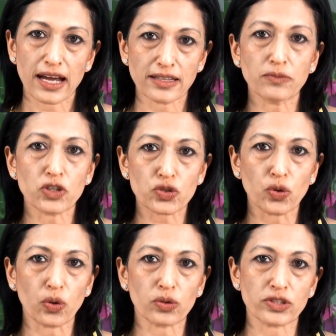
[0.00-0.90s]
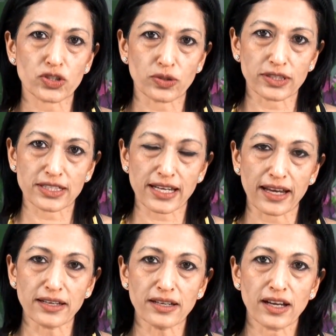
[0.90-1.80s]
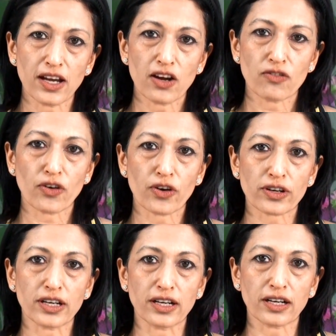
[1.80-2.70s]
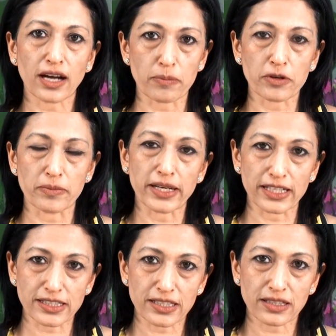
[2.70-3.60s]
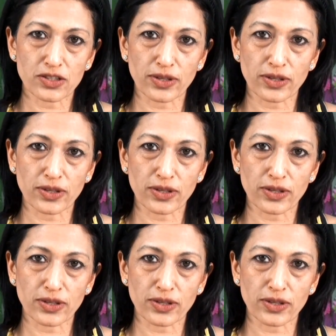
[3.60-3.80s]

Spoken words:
And then we should hold the shoulder stand for a couple of minutes